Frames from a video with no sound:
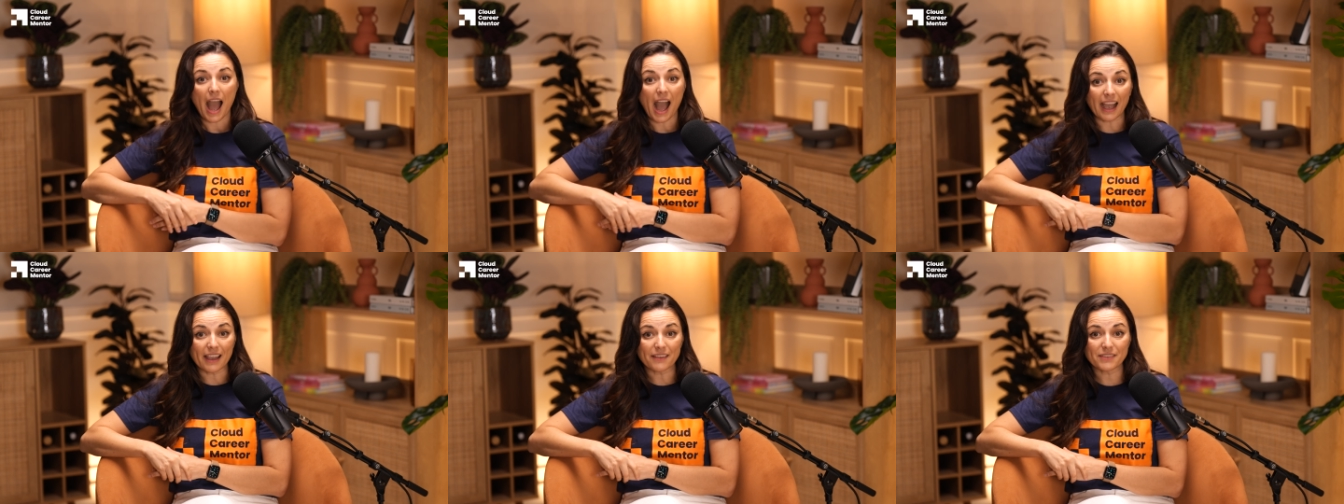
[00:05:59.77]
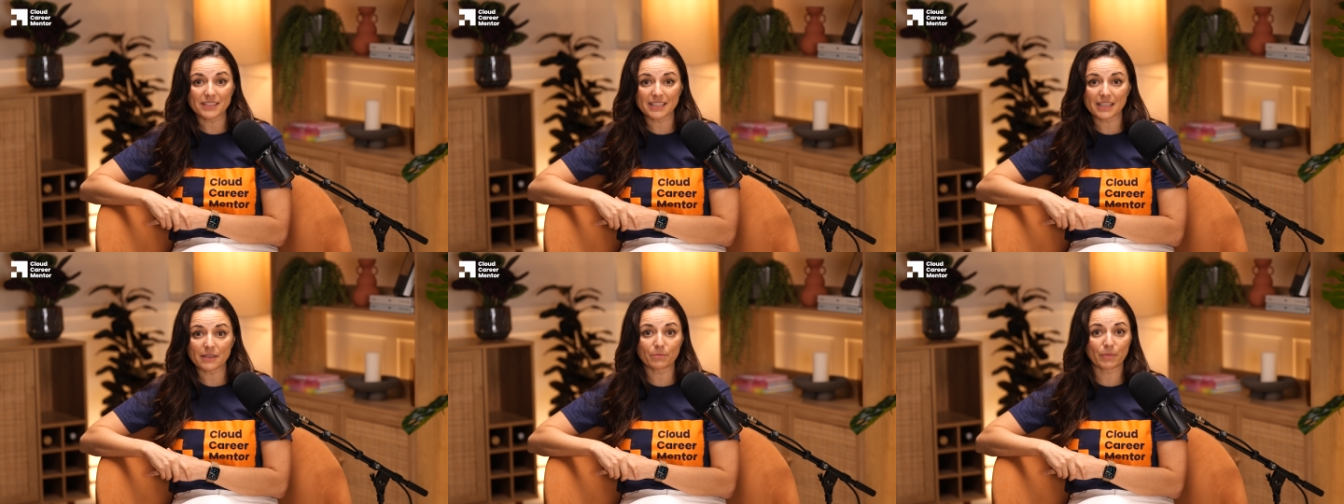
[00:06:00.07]
I've
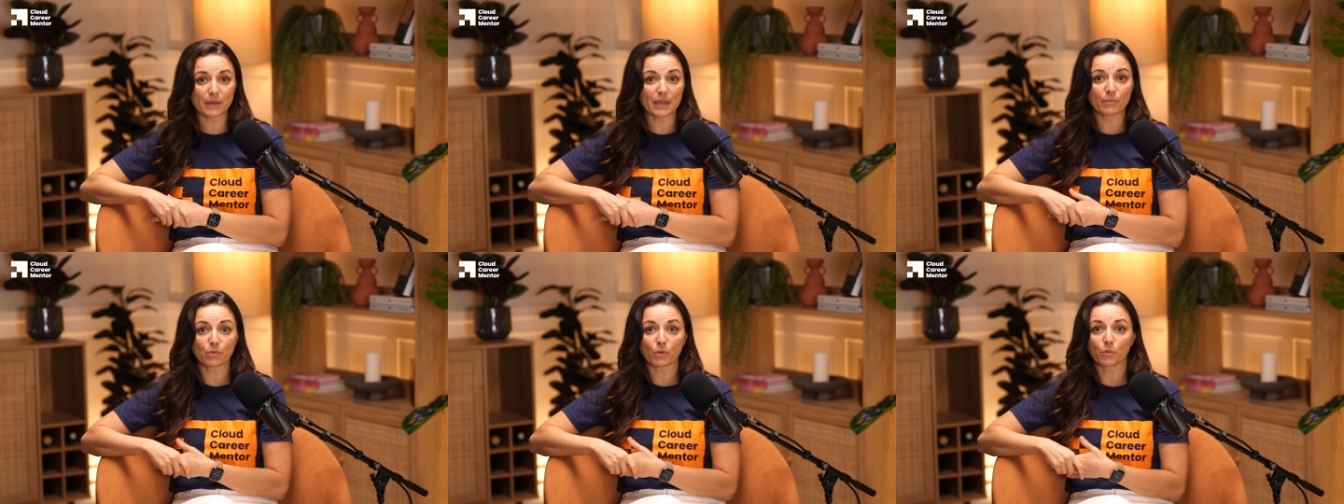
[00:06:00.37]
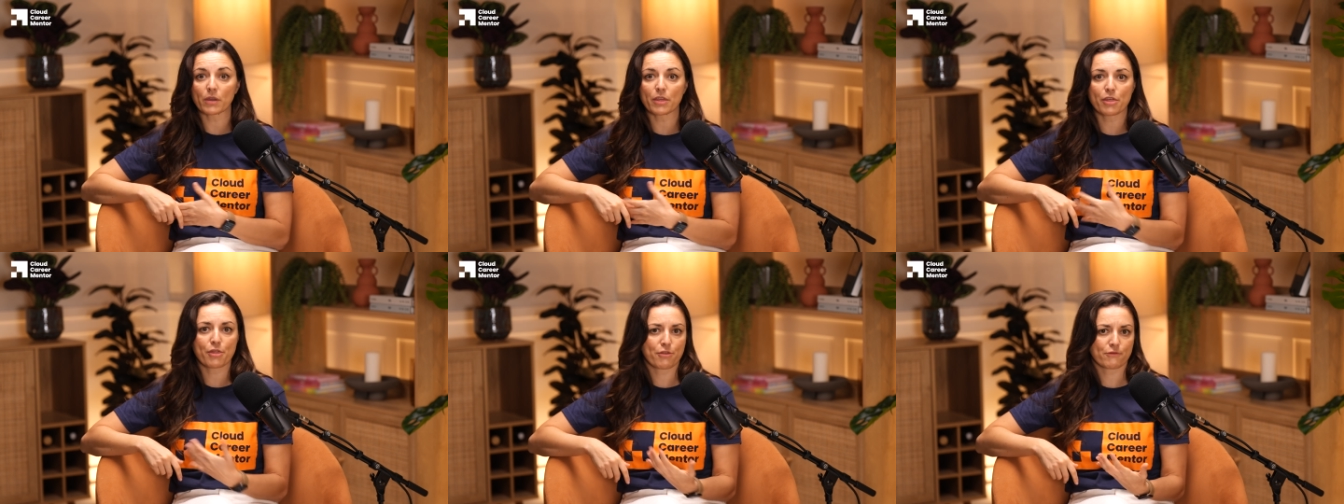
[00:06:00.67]
seen people
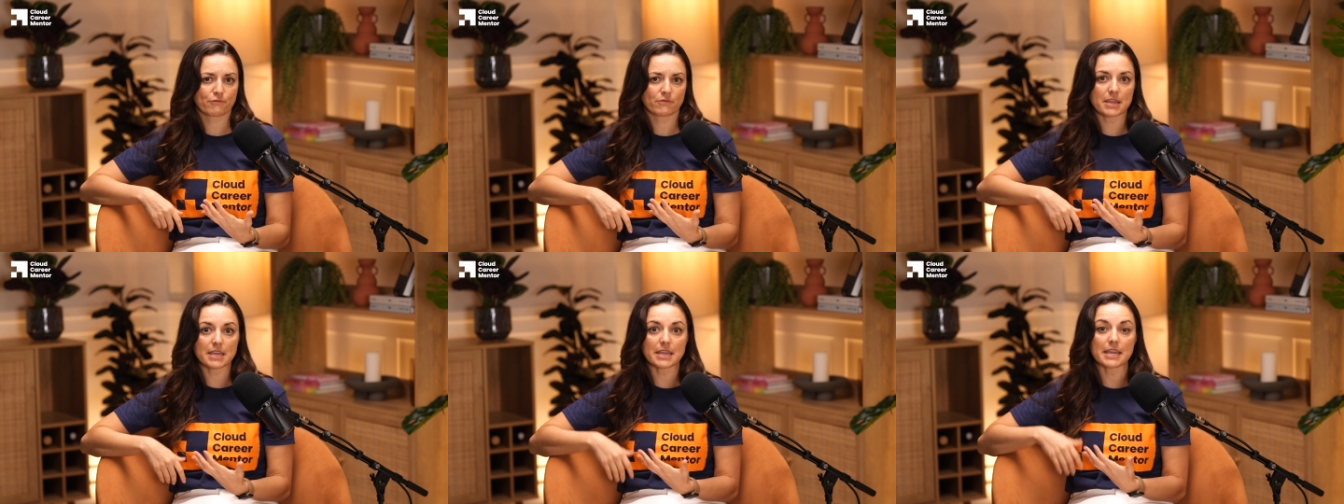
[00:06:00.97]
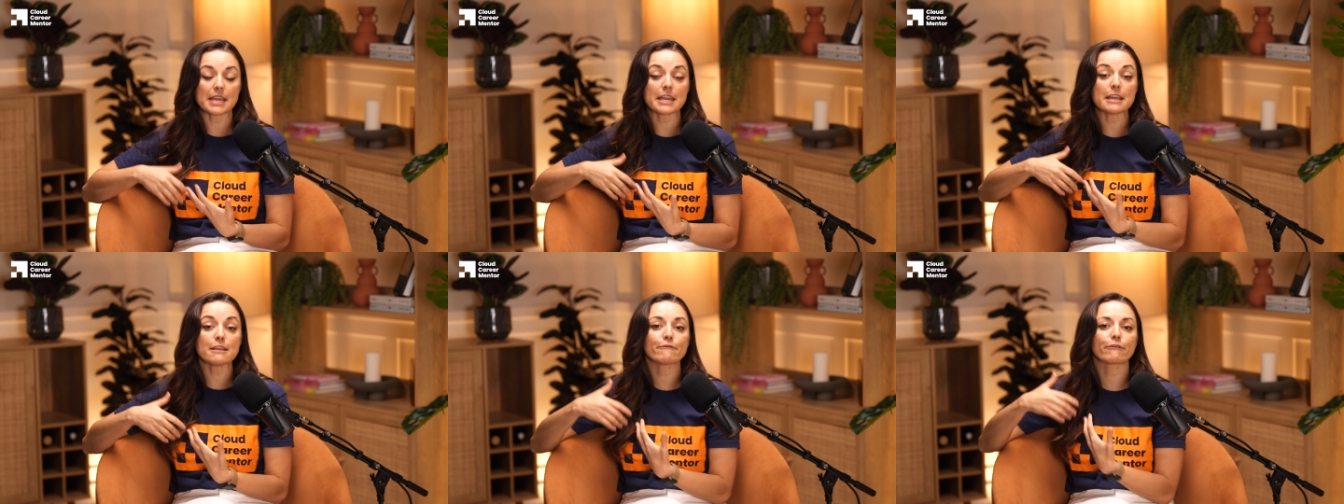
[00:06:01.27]
with three,
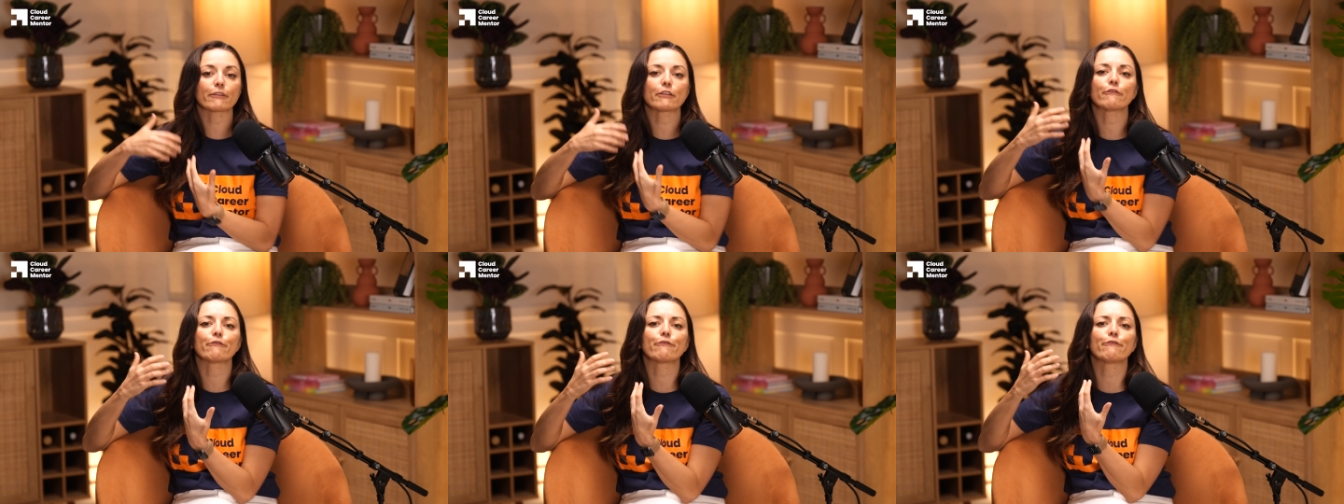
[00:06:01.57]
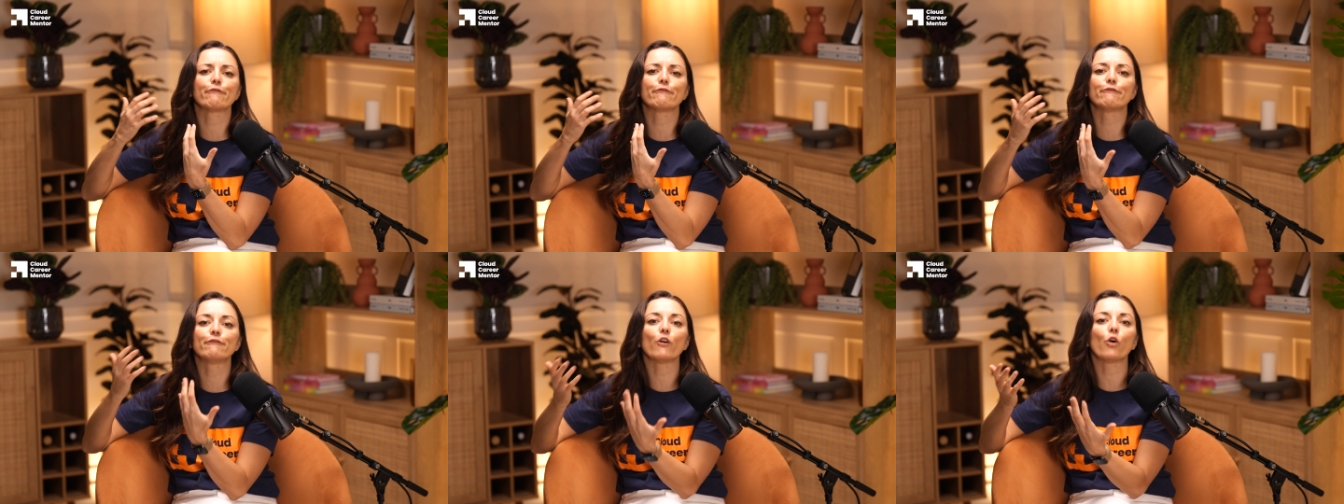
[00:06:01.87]
even
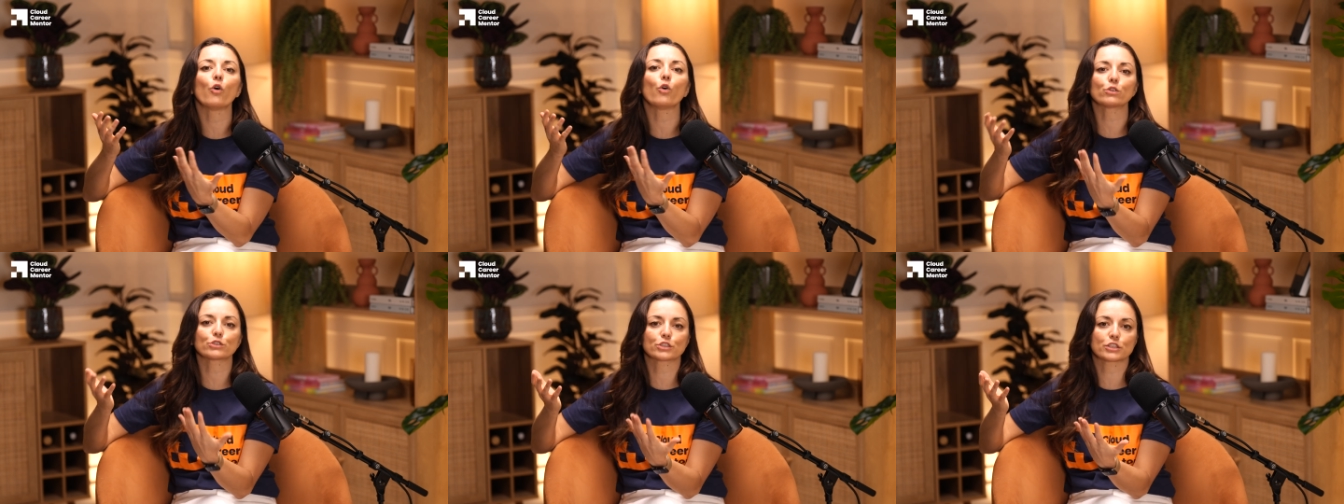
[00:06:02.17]
four